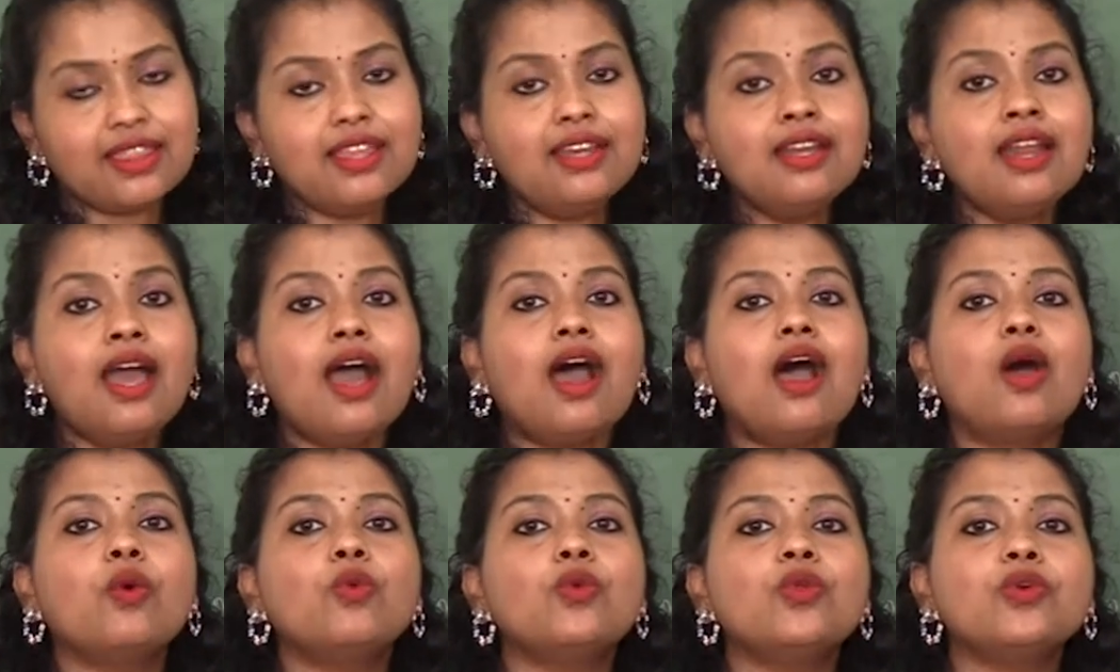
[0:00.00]

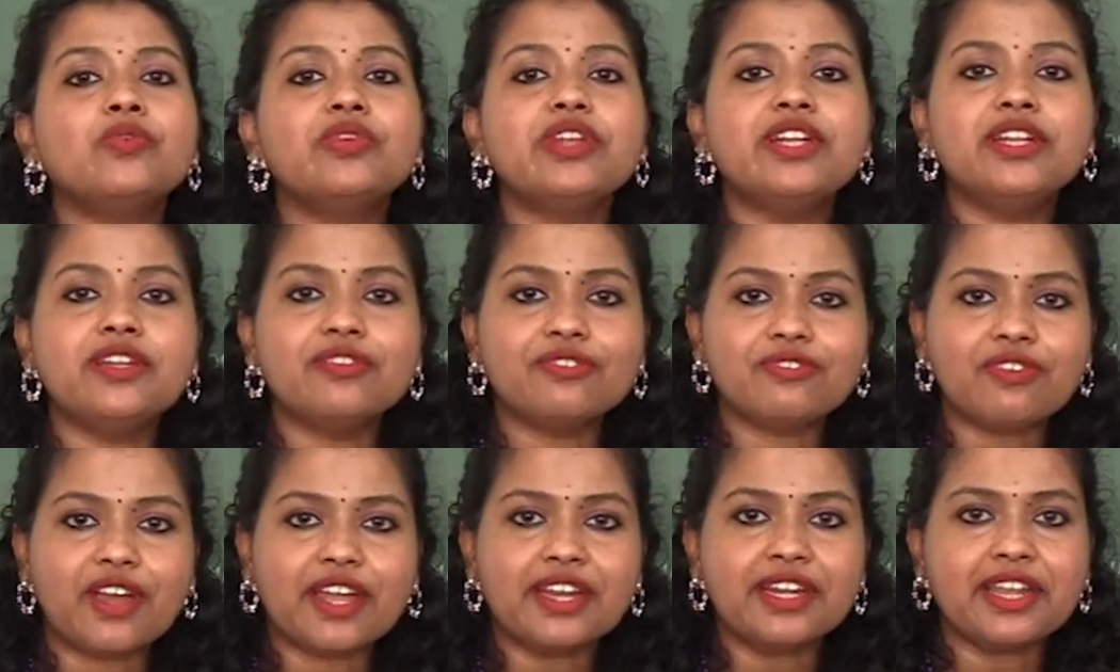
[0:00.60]
Then how do we
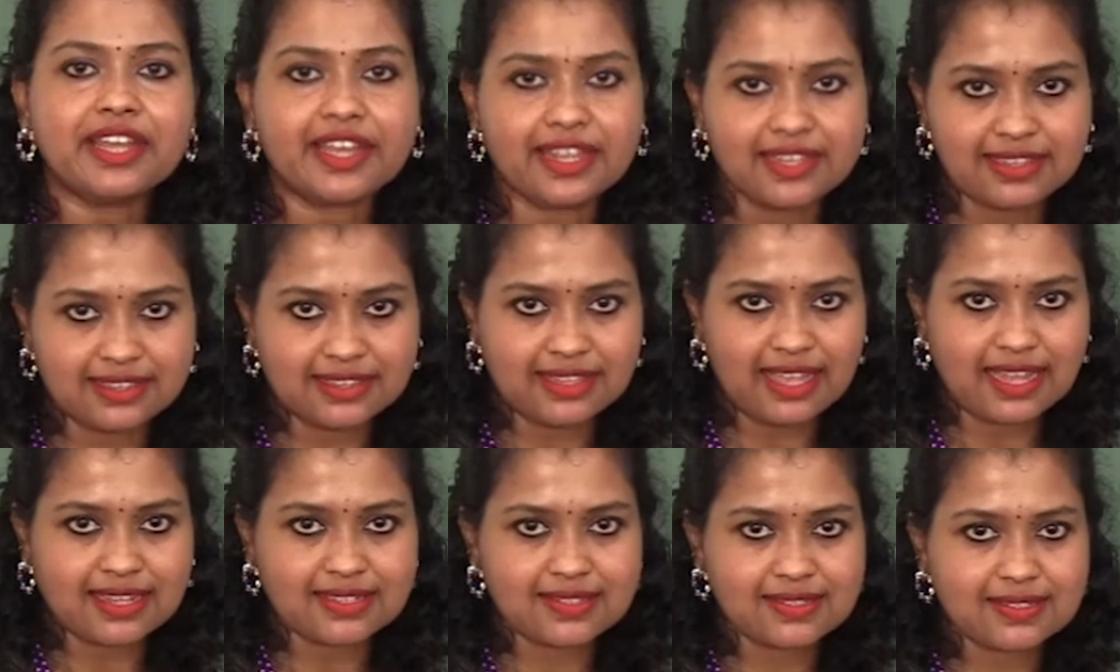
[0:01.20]
define
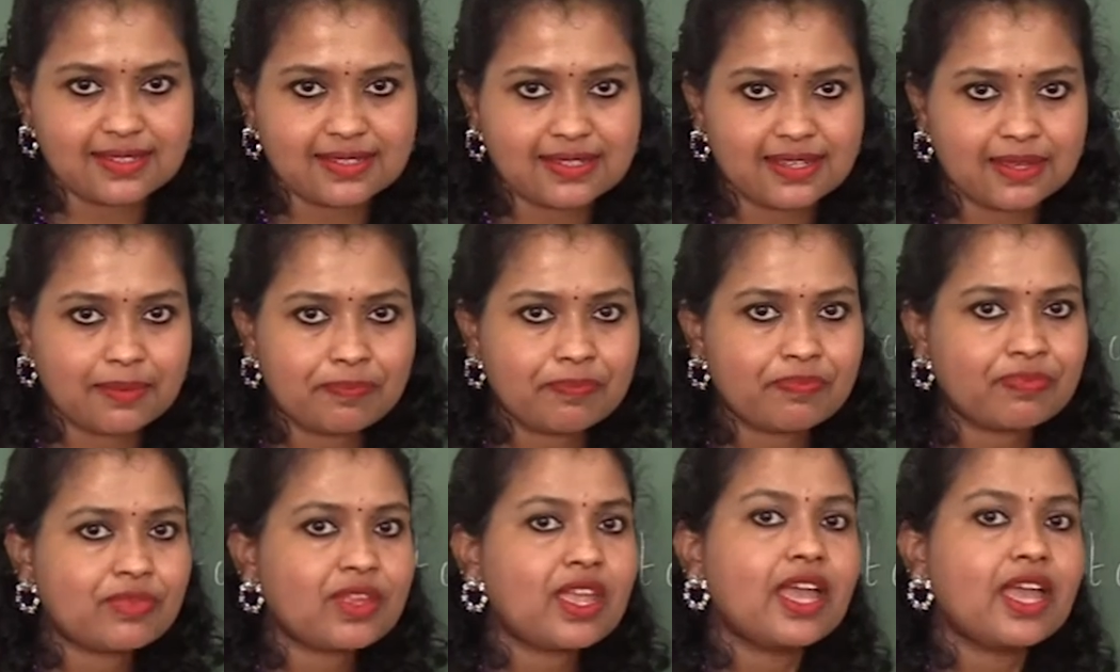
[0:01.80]
health as?